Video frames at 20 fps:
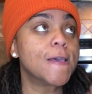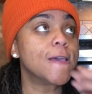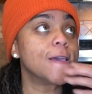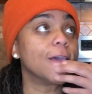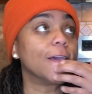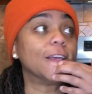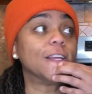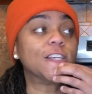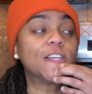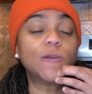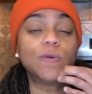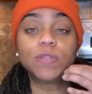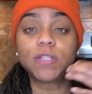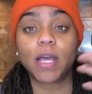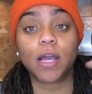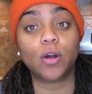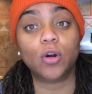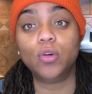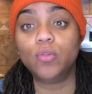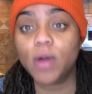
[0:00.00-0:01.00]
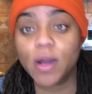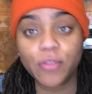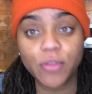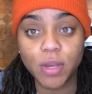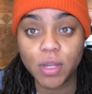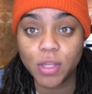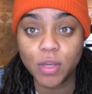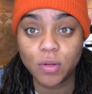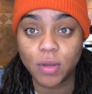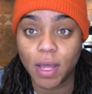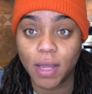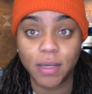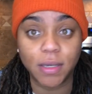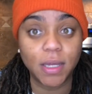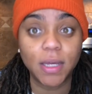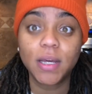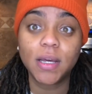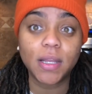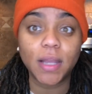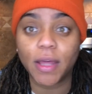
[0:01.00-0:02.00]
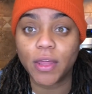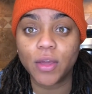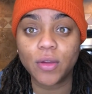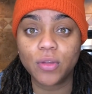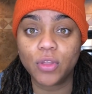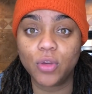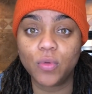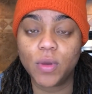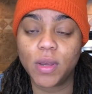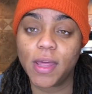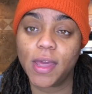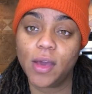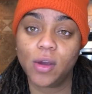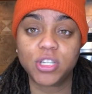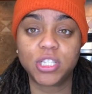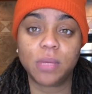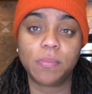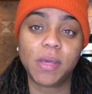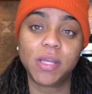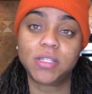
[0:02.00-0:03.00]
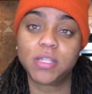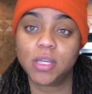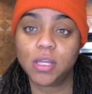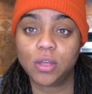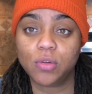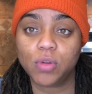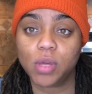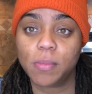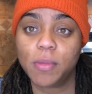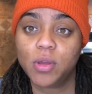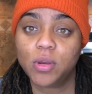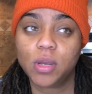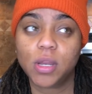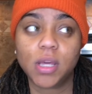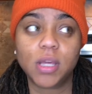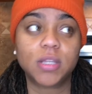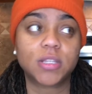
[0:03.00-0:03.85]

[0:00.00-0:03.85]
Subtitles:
And she was like, who other than you? Like, duh, like you in the LGBTQ community.